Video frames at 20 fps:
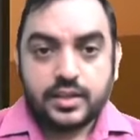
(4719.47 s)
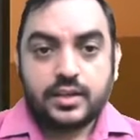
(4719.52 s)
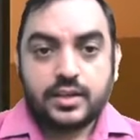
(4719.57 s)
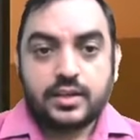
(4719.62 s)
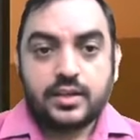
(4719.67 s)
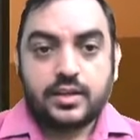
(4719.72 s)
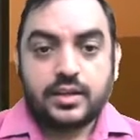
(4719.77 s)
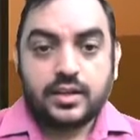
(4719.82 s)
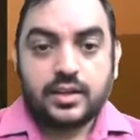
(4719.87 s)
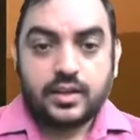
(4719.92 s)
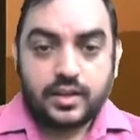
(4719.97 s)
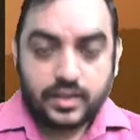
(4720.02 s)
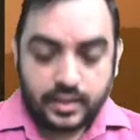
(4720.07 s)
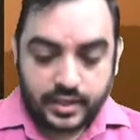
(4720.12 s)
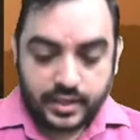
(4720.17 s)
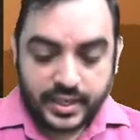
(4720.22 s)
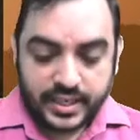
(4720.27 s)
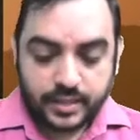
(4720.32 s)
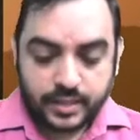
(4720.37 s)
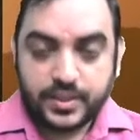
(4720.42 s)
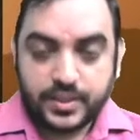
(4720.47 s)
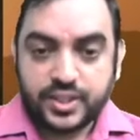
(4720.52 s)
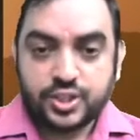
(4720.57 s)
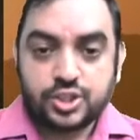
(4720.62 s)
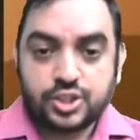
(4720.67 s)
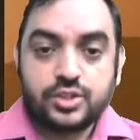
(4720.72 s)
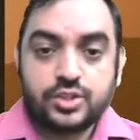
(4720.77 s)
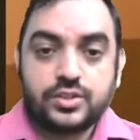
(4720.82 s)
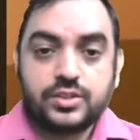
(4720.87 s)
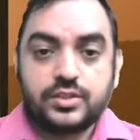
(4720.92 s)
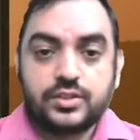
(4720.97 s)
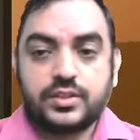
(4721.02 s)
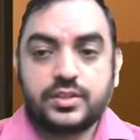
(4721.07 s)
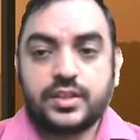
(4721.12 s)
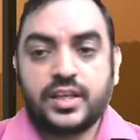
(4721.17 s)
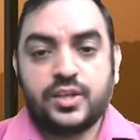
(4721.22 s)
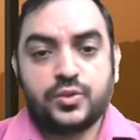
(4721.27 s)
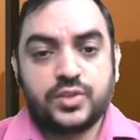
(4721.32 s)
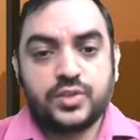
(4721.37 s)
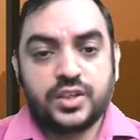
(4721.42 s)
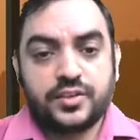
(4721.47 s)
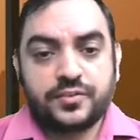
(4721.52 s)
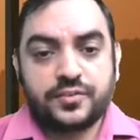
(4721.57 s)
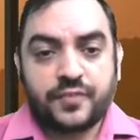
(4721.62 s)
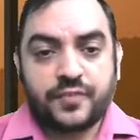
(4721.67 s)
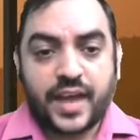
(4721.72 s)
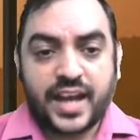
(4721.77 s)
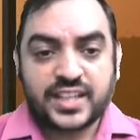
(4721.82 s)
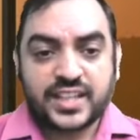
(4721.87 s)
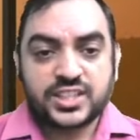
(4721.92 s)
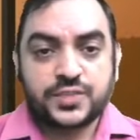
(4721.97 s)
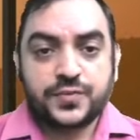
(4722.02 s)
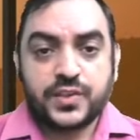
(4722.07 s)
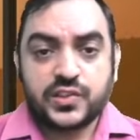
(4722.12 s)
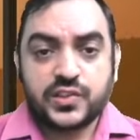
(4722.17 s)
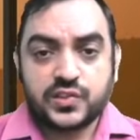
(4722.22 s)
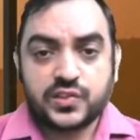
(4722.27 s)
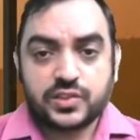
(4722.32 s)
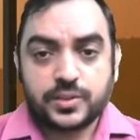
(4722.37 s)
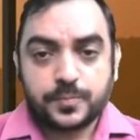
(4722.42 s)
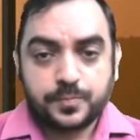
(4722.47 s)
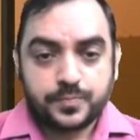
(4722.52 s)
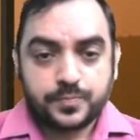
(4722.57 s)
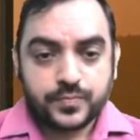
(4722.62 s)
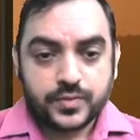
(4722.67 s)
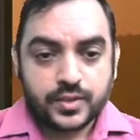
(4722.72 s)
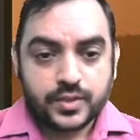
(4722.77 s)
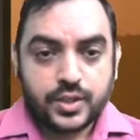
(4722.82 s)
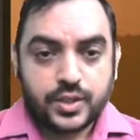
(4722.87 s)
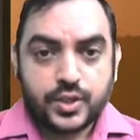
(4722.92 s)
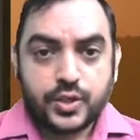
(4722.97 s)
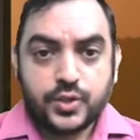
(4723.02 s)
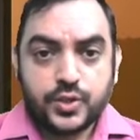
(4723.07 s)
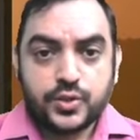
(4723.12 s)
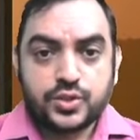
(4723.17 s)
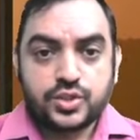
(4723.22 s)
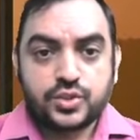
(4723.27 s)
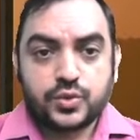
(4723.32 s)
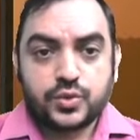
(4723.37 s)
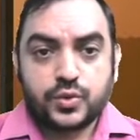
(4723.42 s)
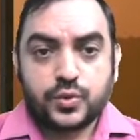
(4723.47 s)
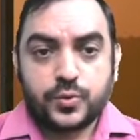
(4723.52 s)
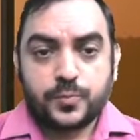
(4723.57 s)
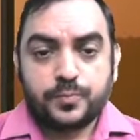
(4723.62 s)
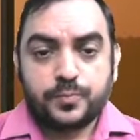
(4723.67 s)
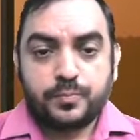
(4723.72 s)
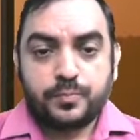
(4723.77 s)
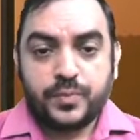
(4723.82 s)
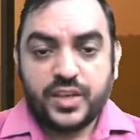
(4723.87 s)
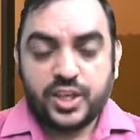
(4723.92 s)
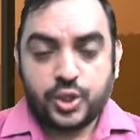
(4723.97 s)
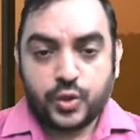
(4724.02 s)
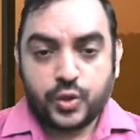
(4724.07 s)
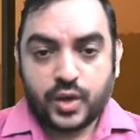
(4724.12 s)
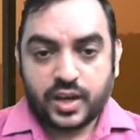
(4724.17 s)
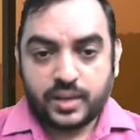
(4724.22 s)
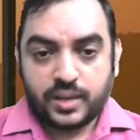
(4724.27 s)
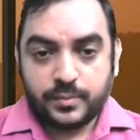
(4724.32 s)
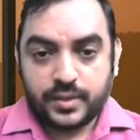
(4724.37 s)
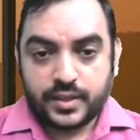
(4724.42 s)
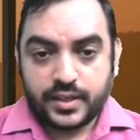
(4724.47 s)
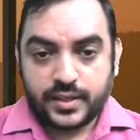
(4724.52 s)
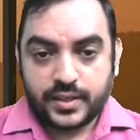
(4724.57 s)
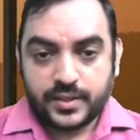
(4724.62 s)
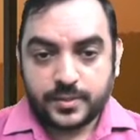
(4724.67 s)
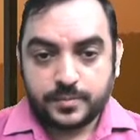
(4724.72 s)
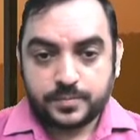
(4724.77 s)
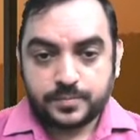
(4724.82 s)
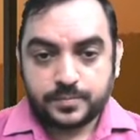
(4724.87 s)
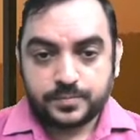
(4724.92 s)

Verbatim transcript: Uh, let me tell you the facts first. So PQR Limited